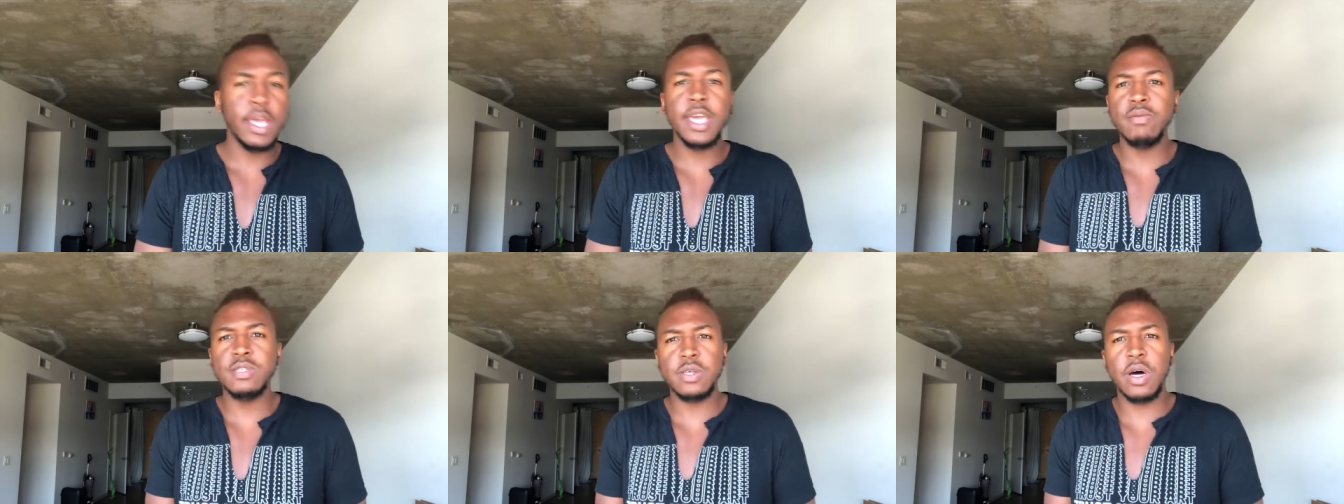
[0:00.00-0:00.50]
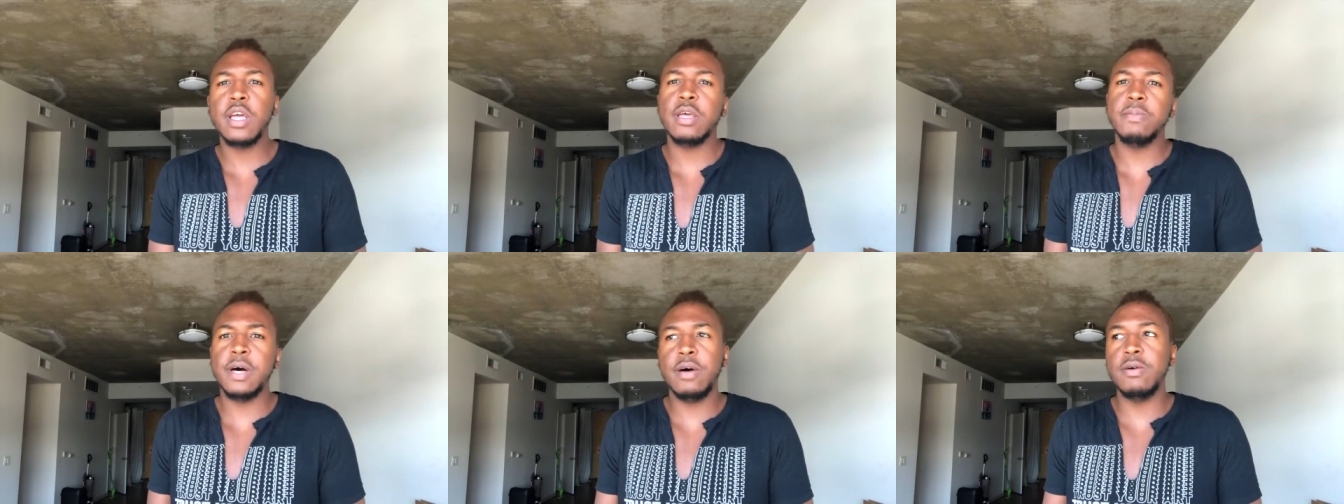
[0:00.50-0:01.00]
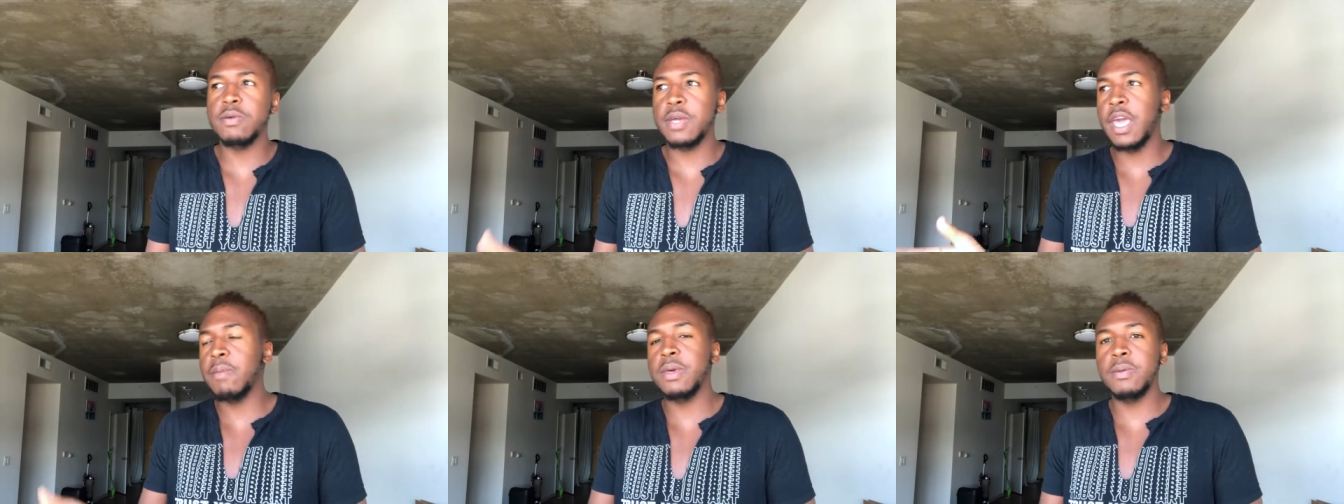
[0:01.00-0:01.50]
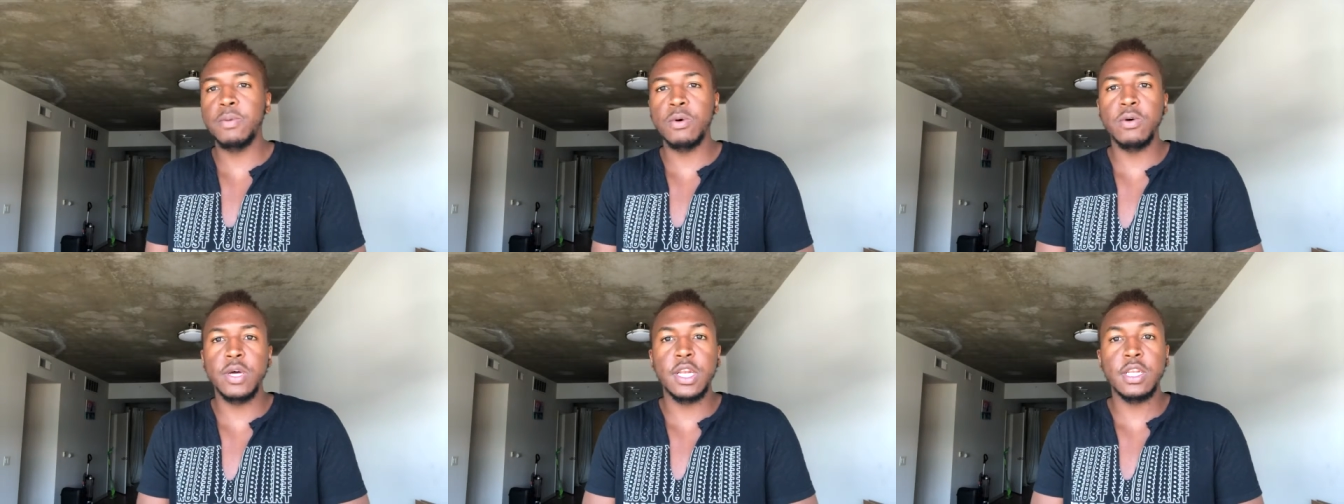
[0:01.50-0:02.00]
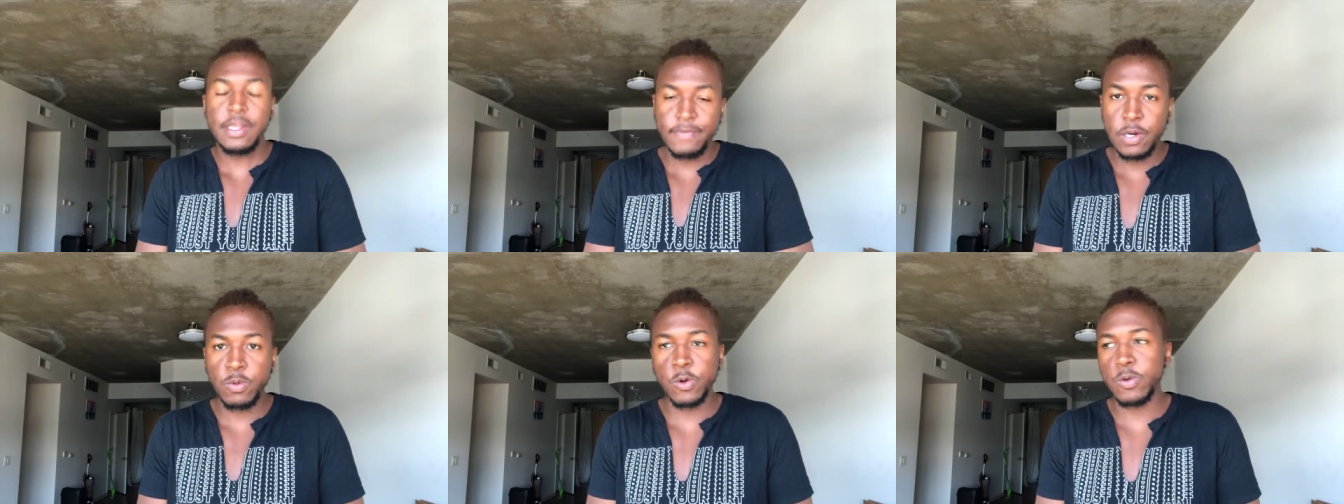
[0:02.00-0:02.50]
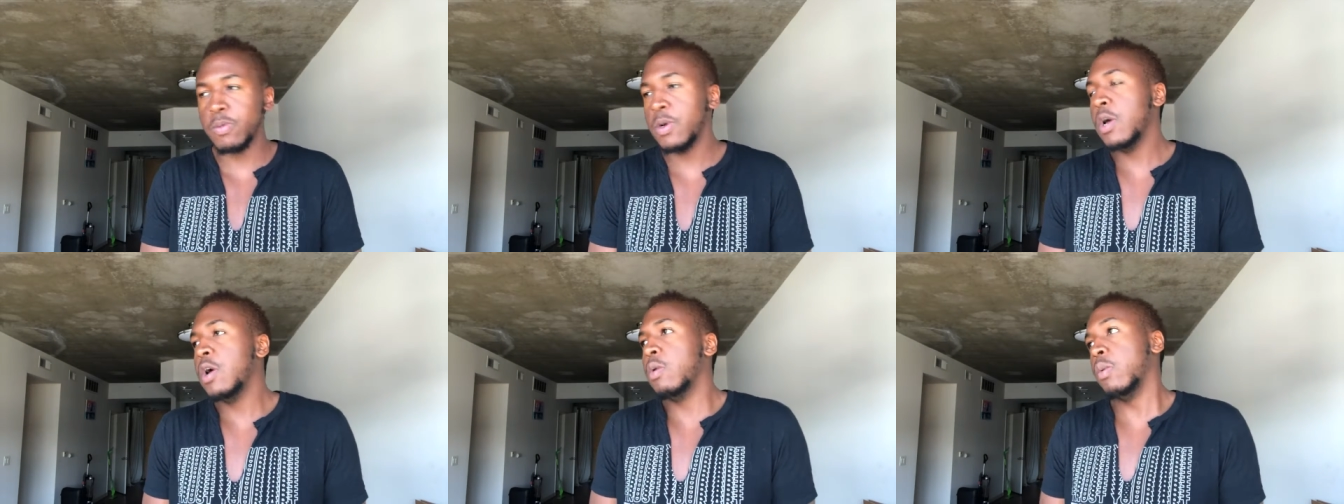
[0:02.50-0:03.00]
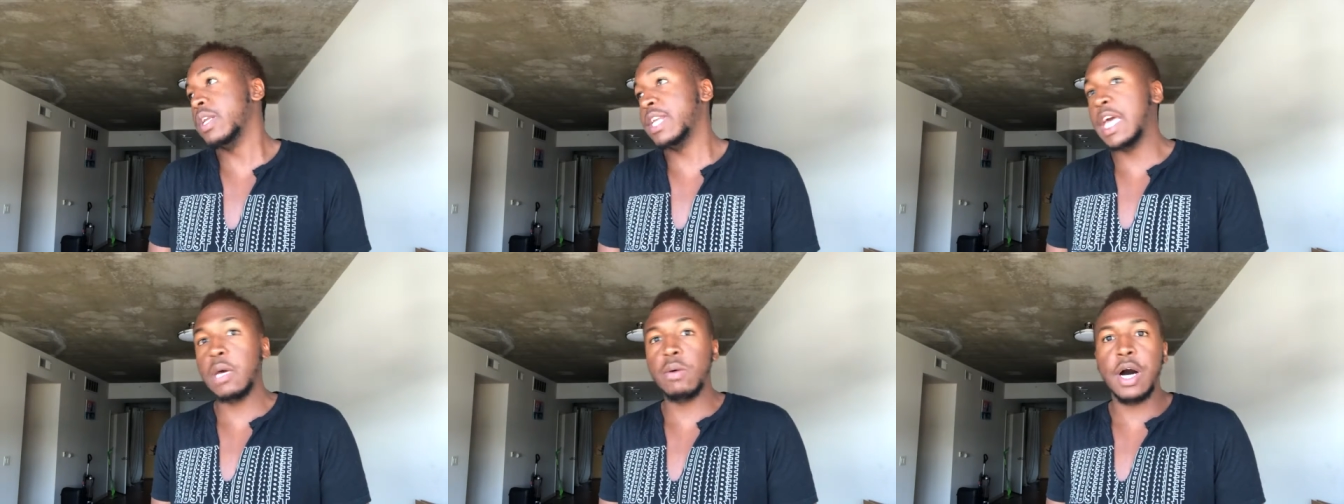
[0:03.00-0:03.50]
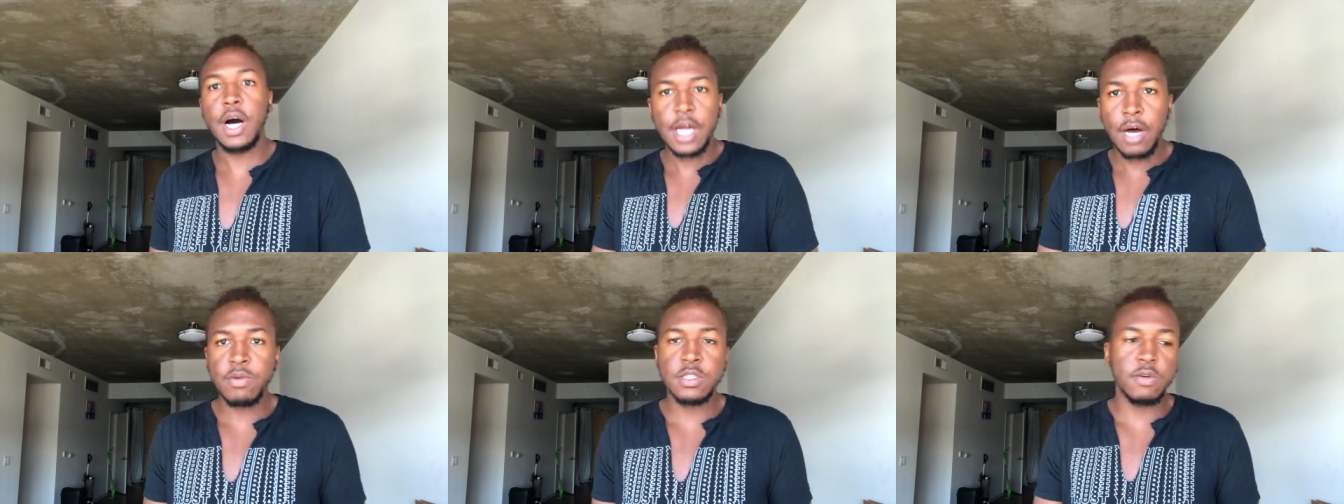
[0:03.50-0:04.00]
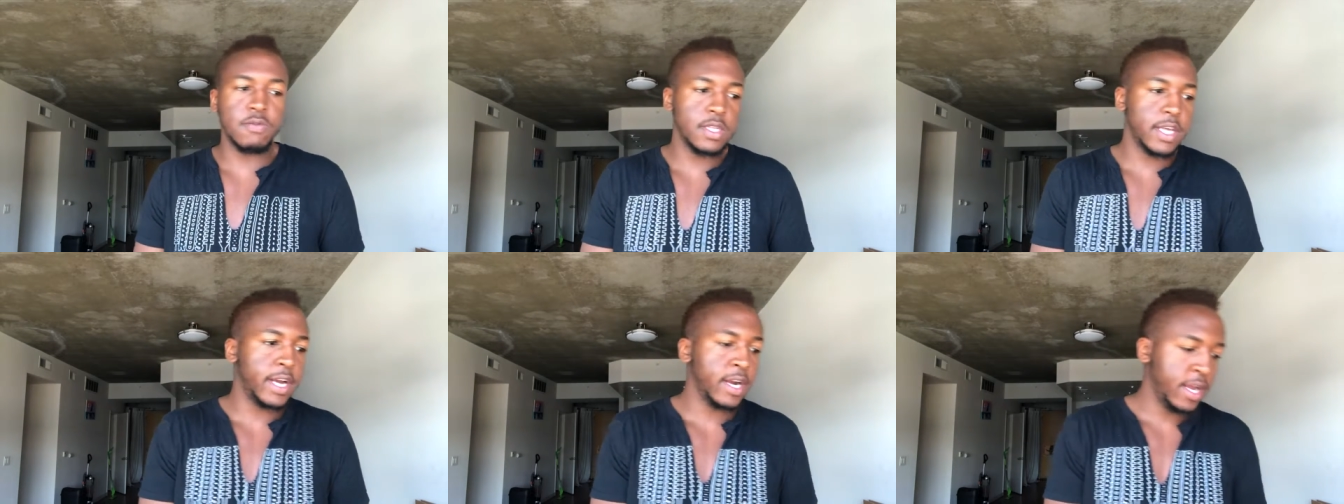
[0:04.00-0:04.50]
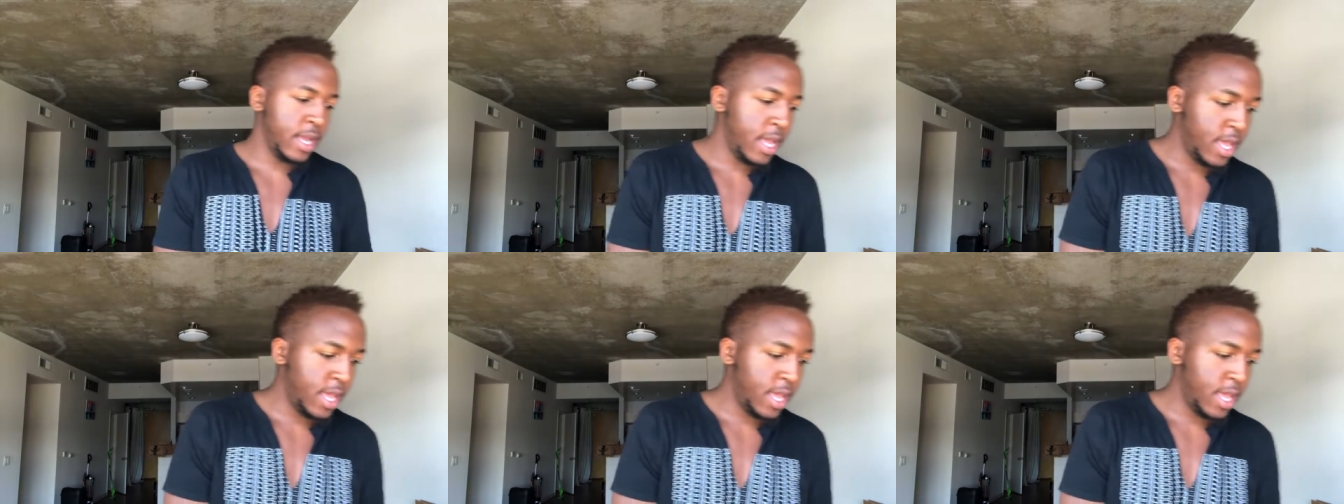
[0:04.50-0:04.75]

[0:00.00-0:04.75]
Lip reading: He was talking about gay people in the living room one day while I was over there.